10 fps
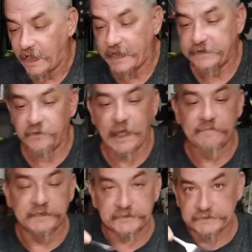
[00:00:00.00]
I do
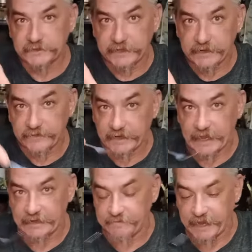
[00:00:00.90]
have a dessert here that
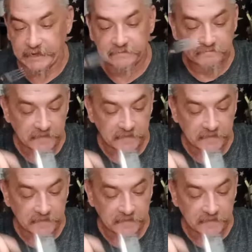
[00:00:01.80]
Lila made.